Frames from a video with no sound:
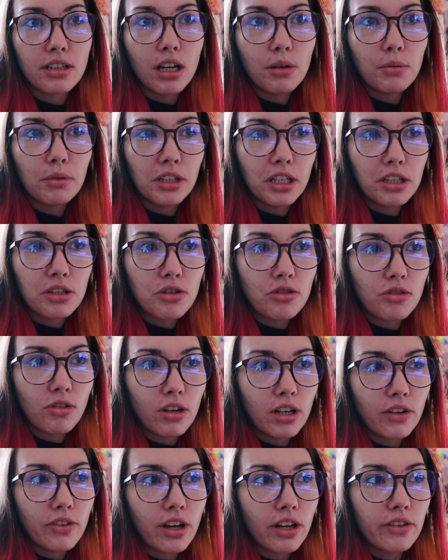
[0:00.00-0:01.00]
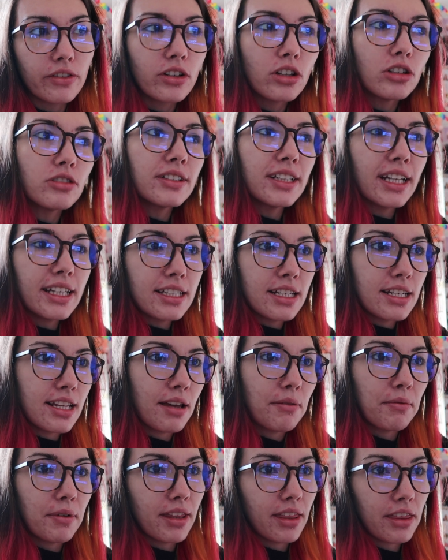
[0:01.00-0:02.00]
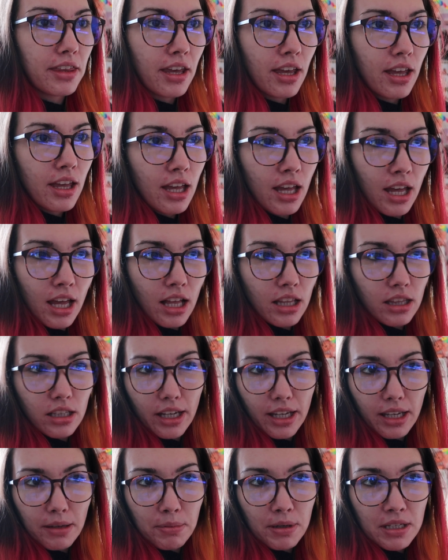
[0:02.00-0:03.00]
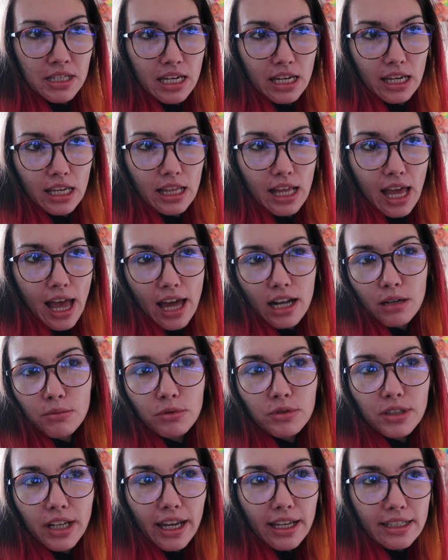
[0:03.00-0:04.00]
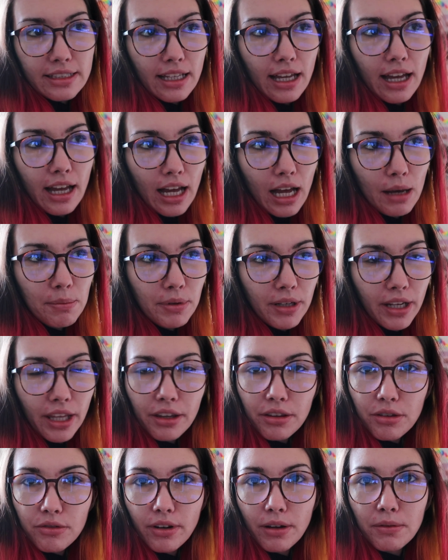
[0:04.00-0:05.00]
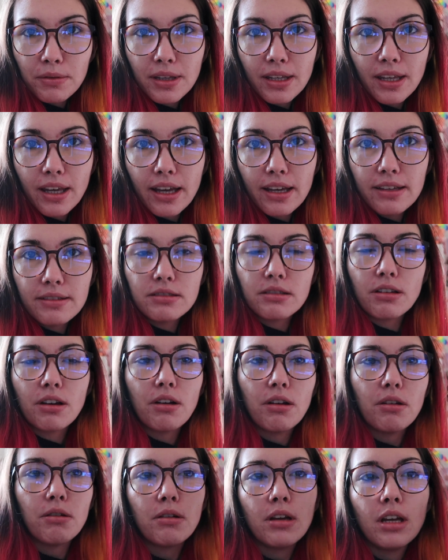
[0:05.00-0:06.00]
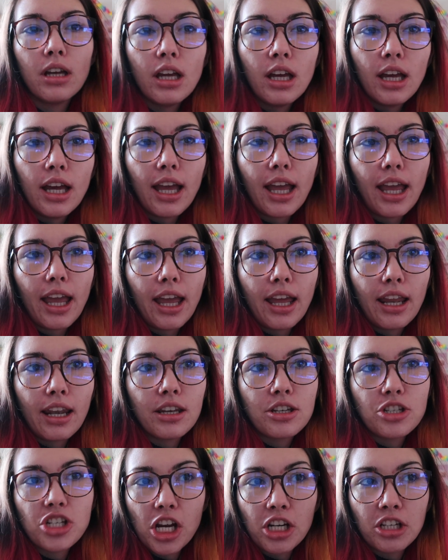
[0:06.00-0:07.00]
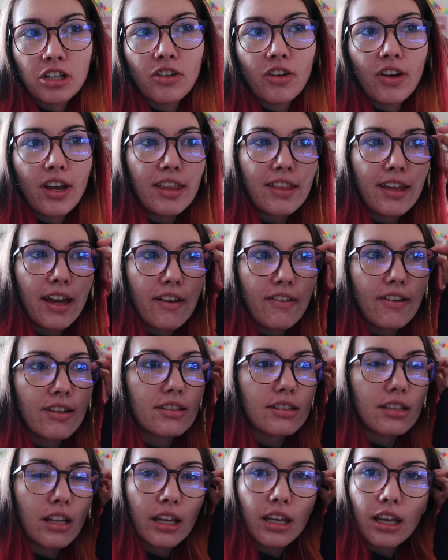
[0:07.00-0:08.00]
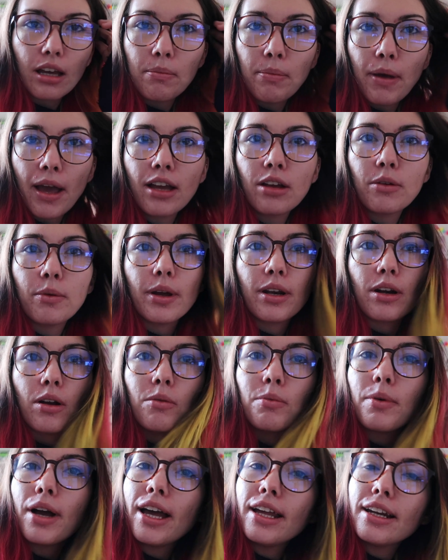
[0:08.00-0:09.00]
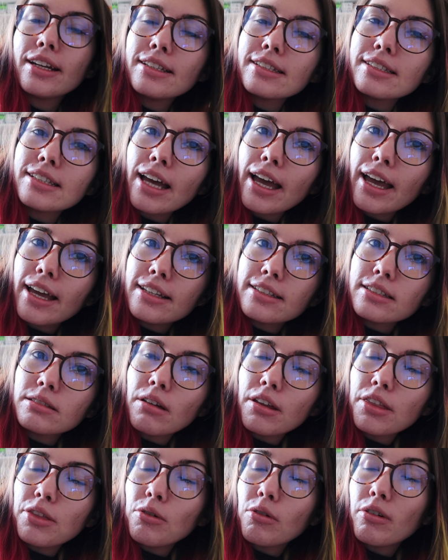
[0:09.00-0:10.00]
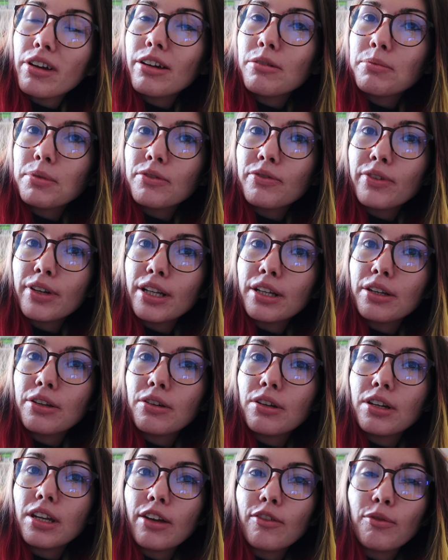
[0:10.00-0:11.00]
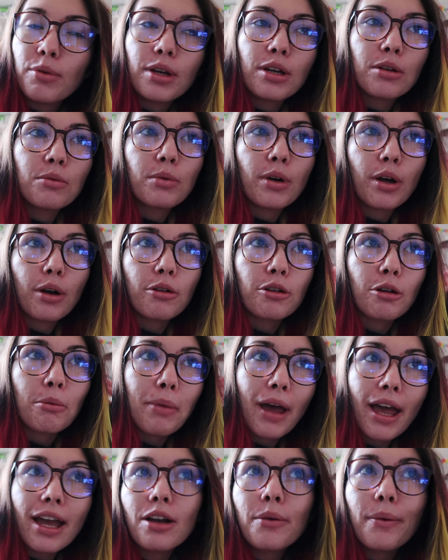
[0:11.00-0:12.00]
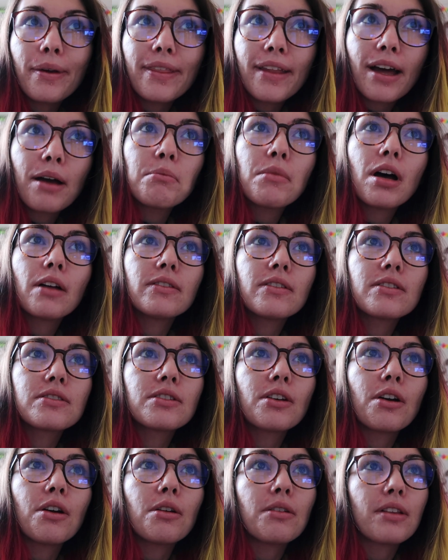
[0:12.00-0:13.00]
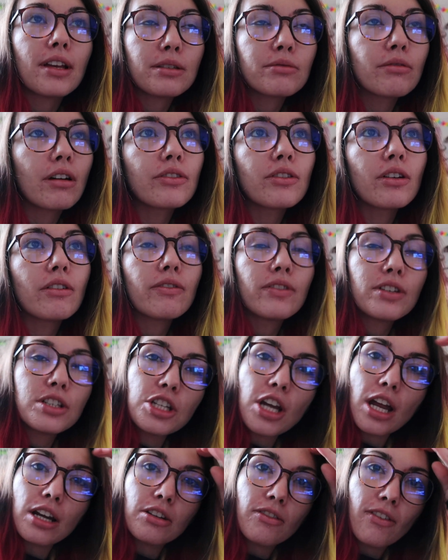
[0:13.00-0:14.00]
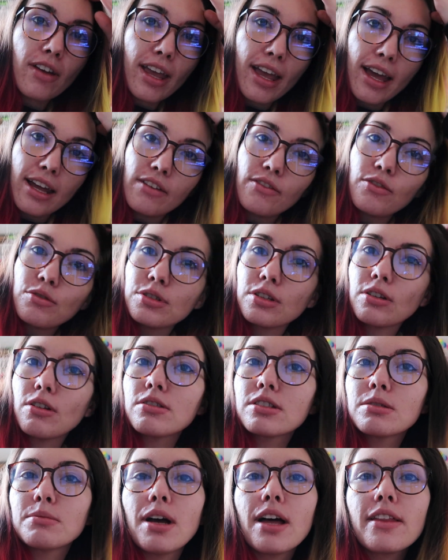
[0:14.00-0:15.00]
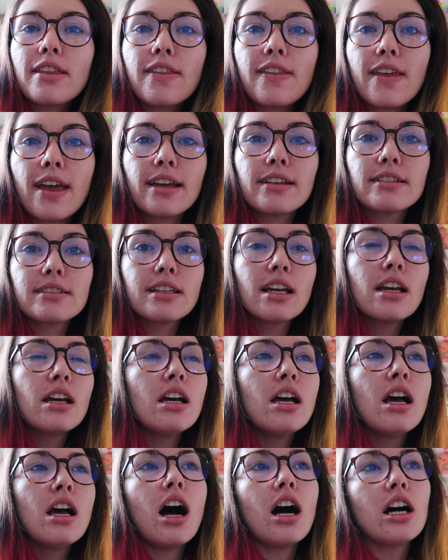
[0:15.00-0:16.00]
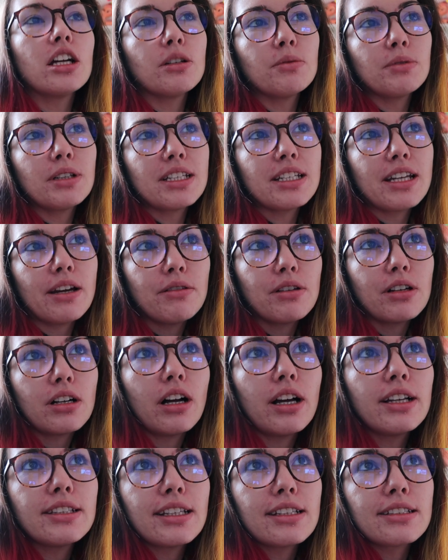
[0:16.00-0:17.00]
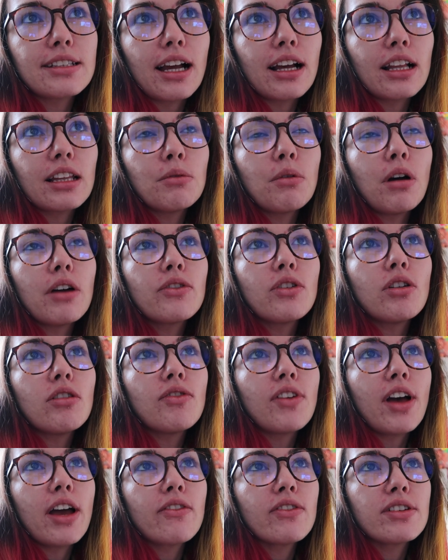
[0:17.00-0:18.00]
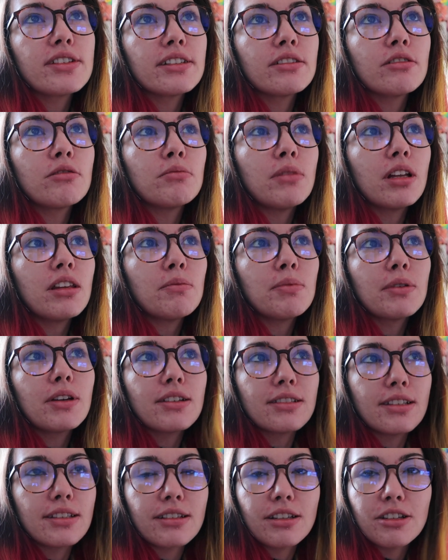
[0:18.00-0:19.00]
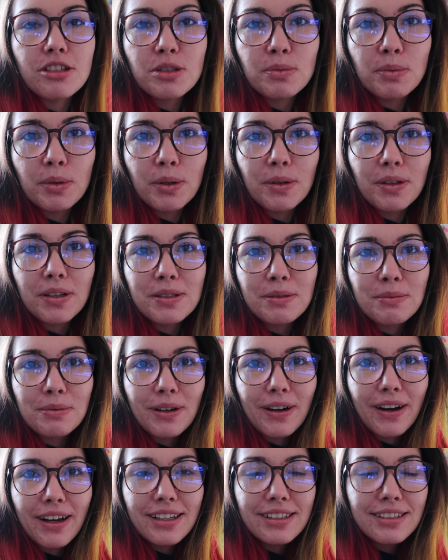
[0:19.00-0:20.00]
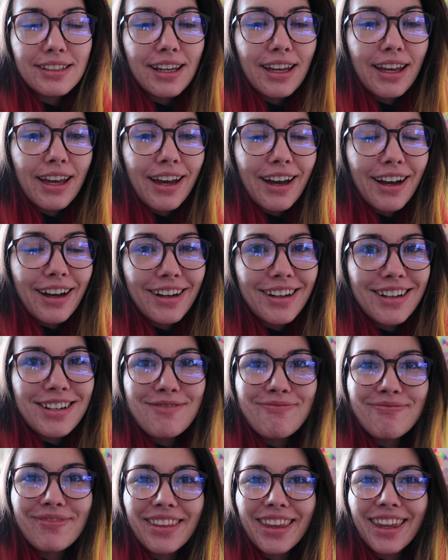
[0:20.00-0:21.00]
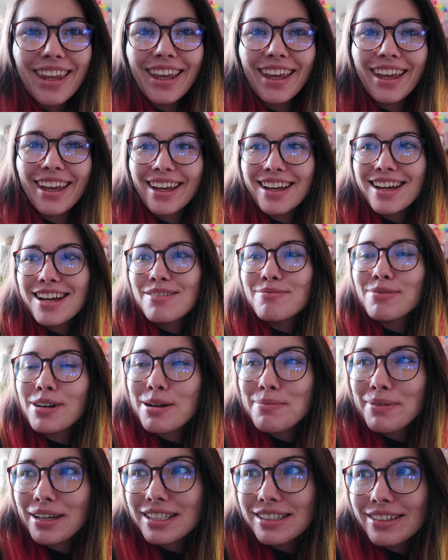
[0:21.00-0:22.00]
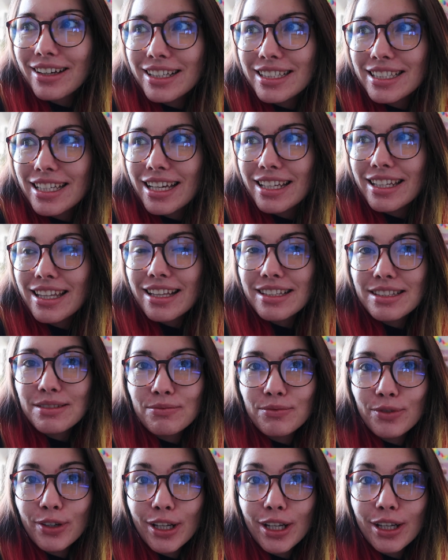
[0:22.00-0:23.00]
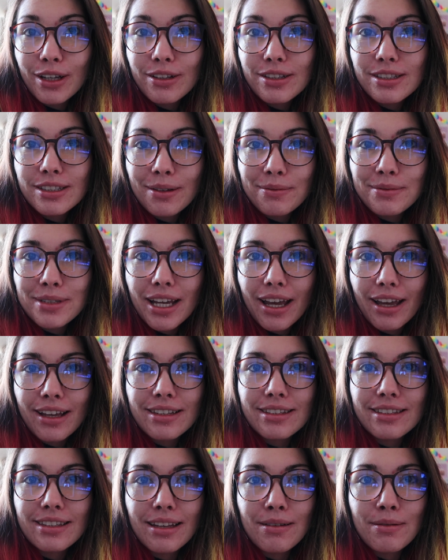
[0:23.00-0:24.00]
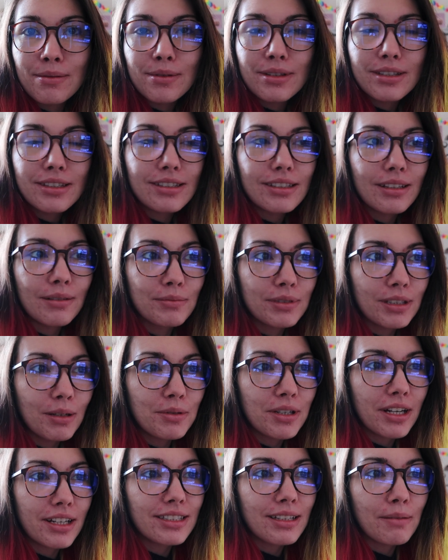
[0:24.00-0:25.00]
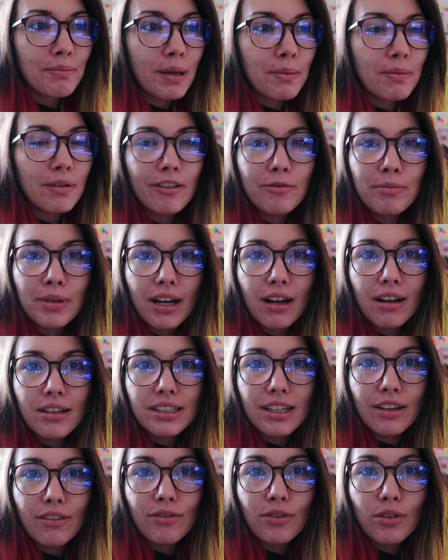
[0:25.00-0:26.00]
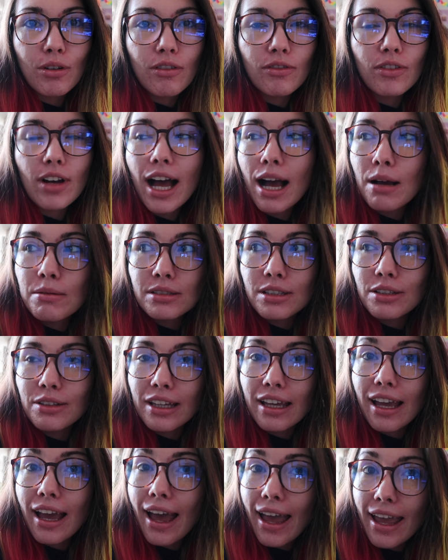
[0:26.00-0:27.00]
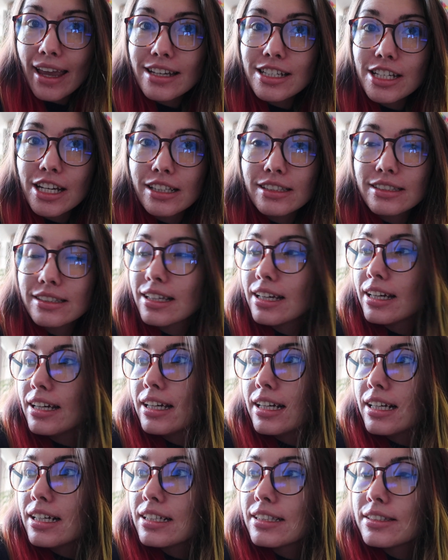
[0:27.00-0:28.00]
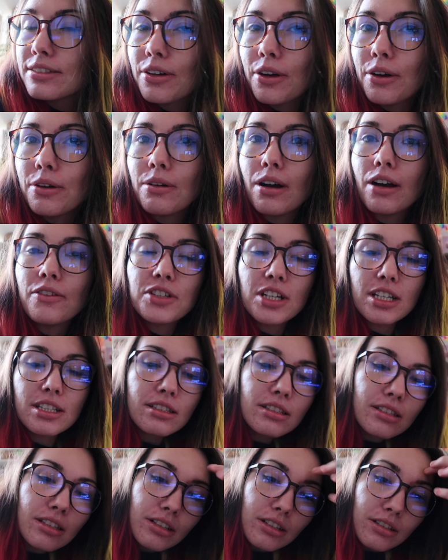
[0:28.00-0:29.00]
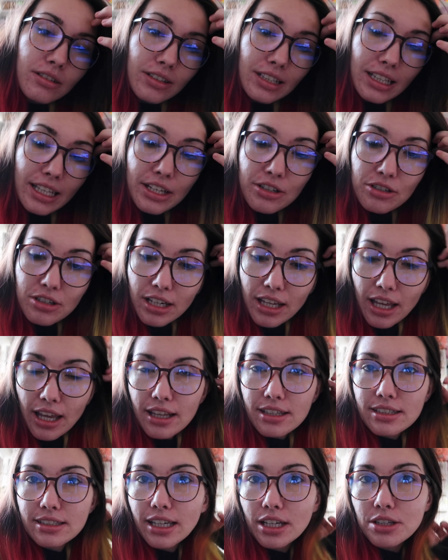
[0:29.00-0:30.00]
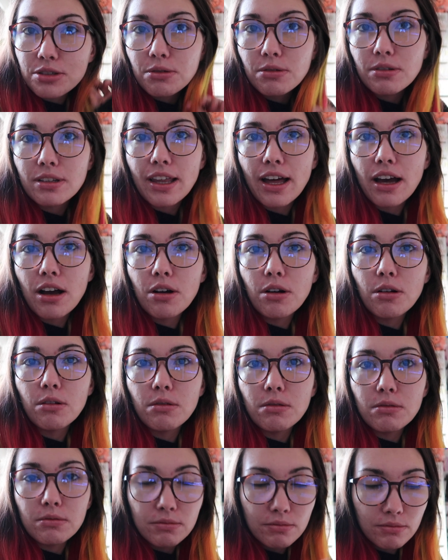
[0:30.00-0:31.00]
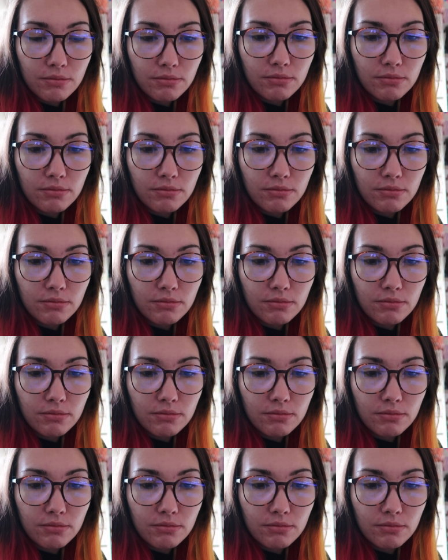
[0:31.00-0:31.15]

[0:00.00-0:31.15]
that I wanted to draw, and I've kind of correlated it with like particular animal days that are happening throughout the year. So in January there is like a penguin awareness day, so I thought it would be really good if we could work on a penguin that month, so that's what I've got for January, and I've also got some other things. I don't want to tell you guys exactly what I've got for every single month because it's going to spoil the surprise, but I'm excited. There's some really good subjects, some subjects that people have been asking for absolutely ages, so I've just literally scheduled the whole